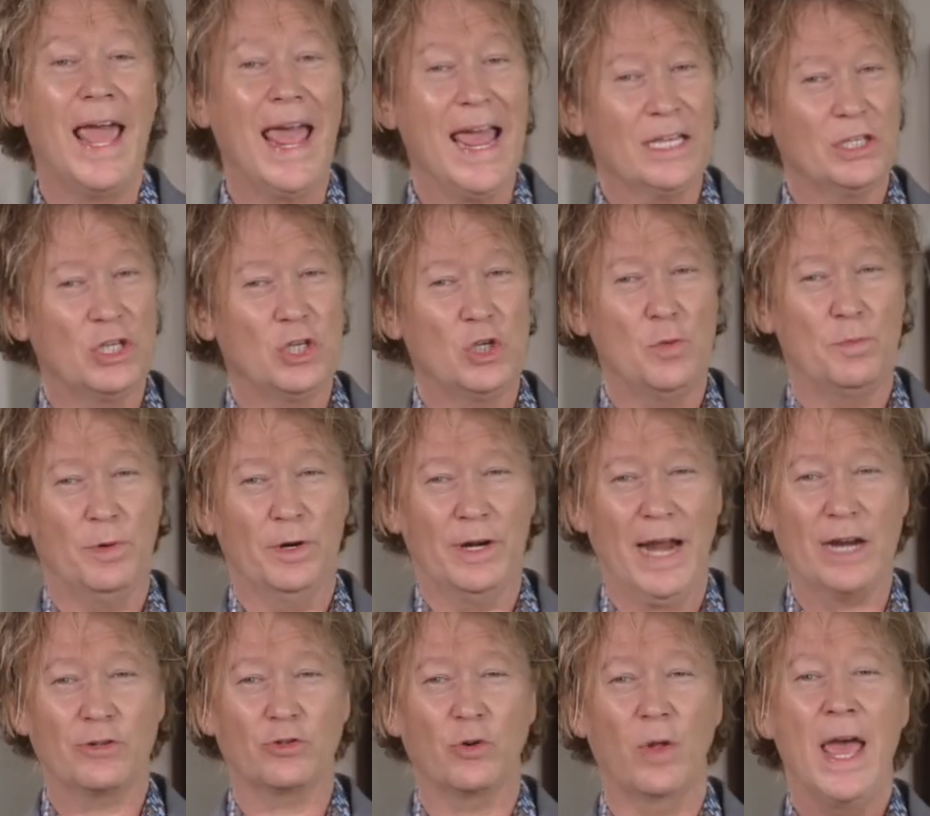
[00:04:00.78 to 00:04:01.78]
and
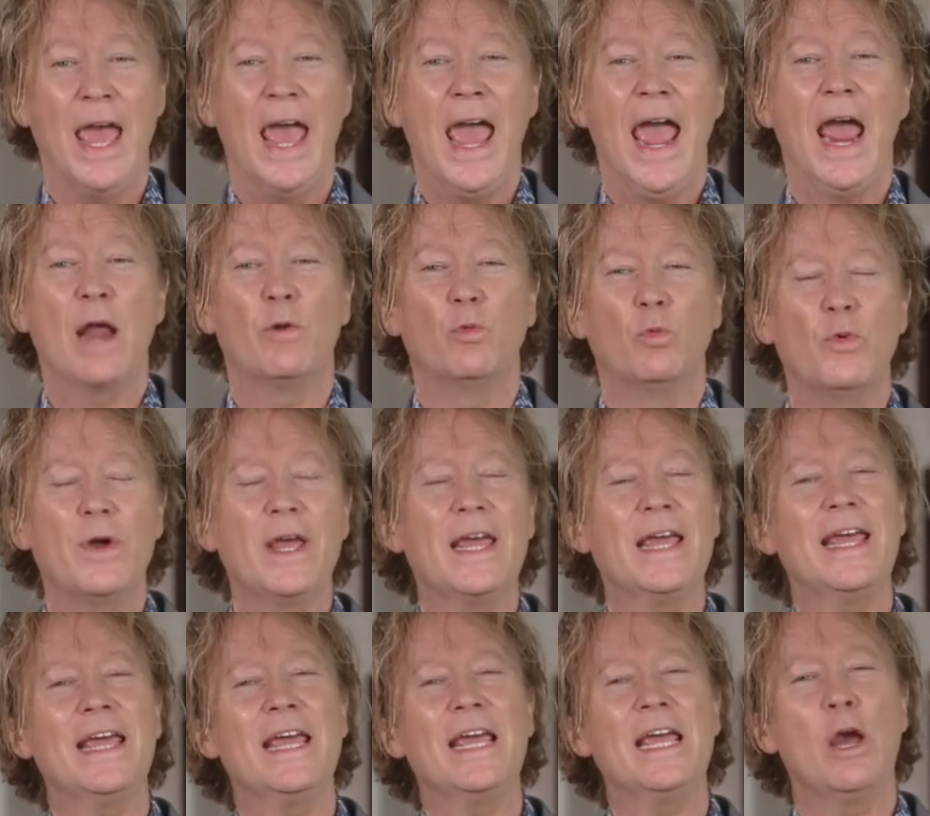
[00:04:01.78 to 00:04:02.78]
supernatural. And
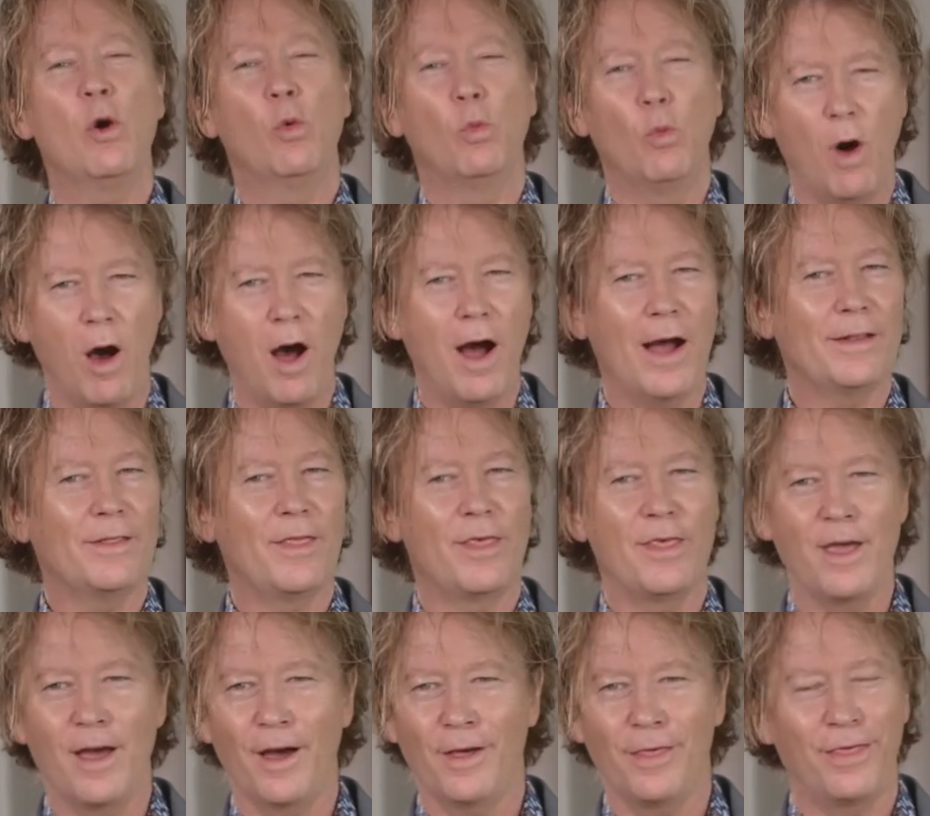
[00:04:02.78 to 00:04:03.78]
we want
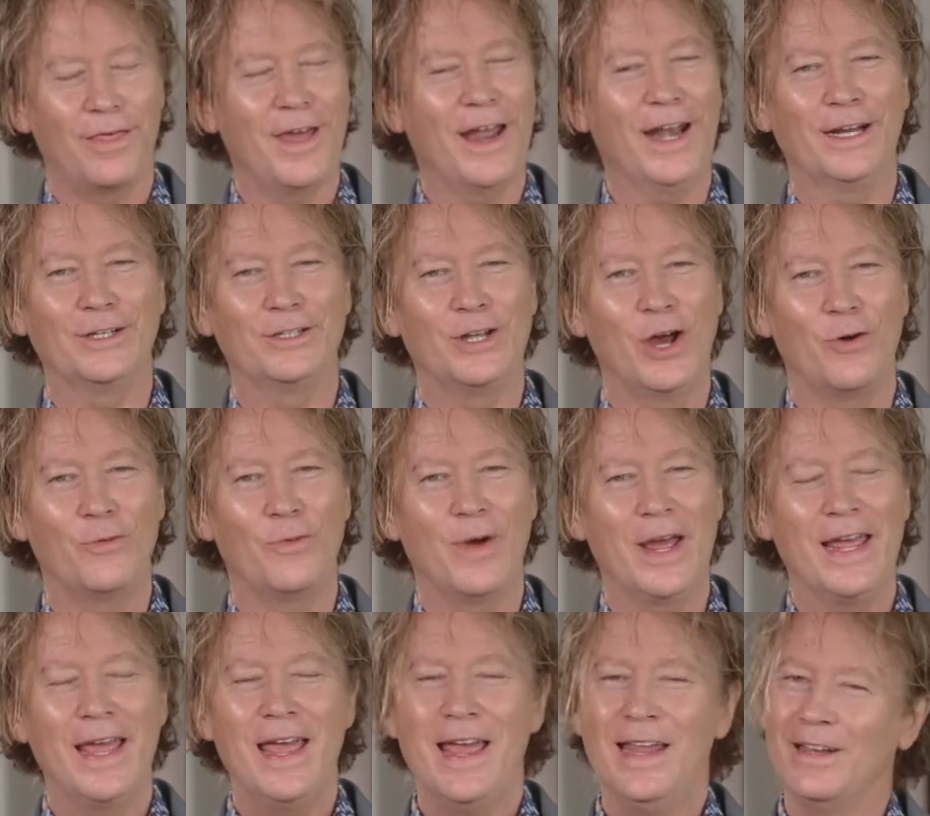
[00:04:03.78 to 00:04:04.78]
the authentic, don't
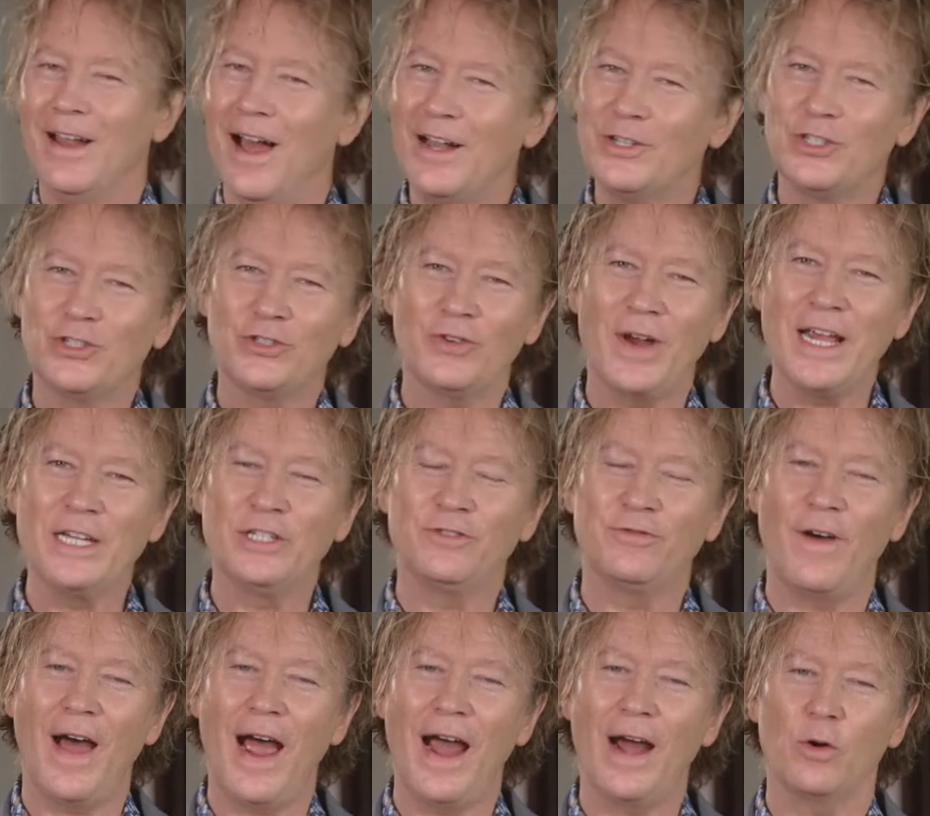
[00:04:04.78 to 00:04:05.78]
we? Not strange
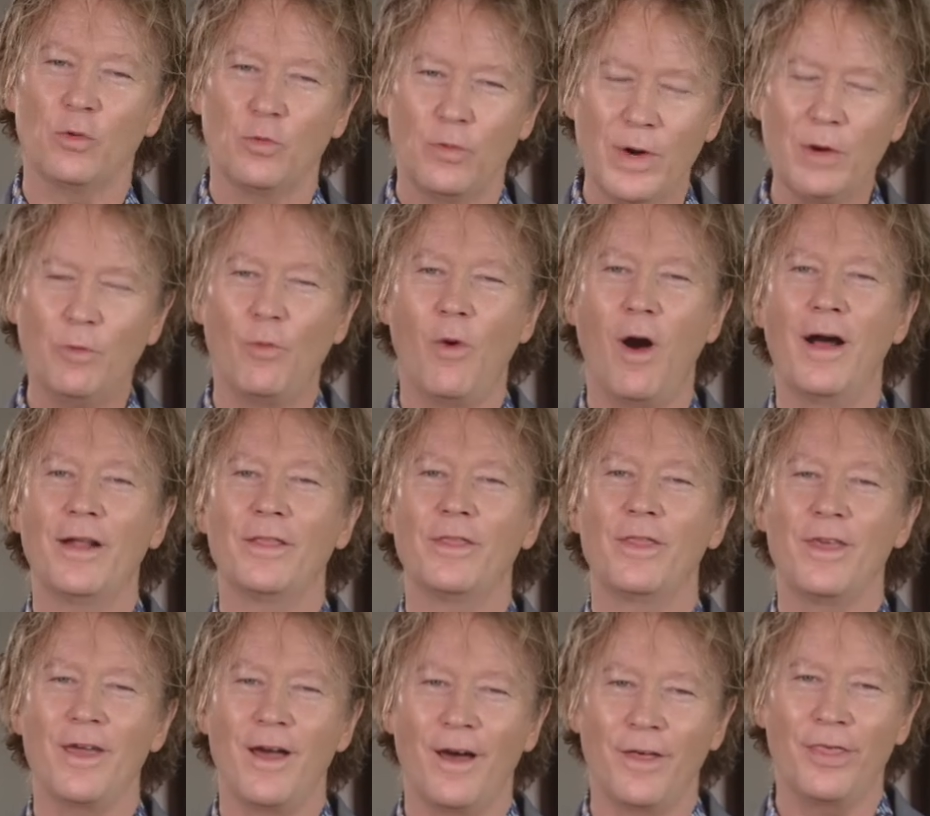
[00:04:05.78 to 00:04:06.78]
fire, we want
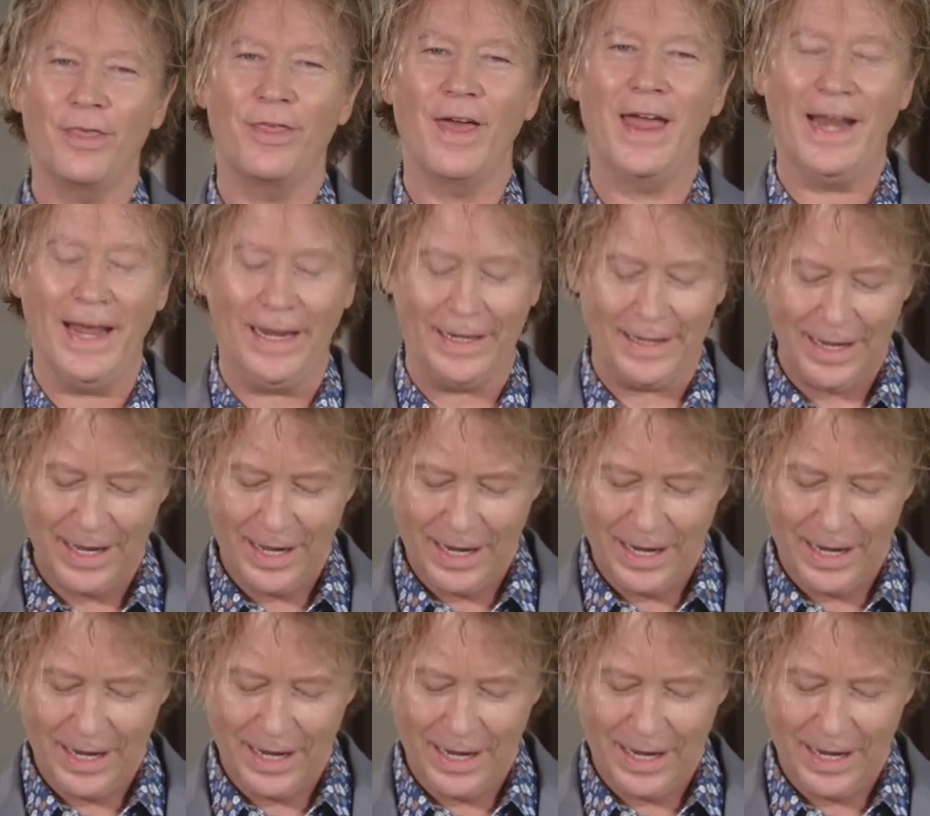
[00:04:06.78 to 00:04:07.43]
the authentic.